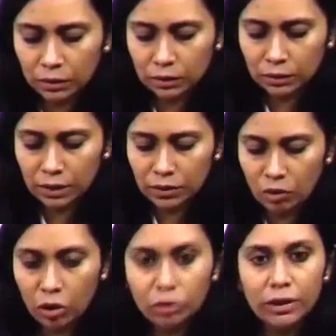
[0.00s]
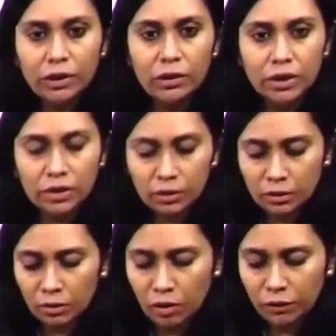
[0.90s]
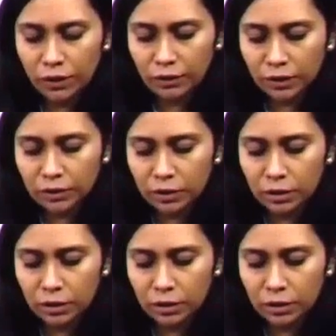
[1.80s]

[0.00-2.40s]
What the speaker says: This auto-regulation of liver.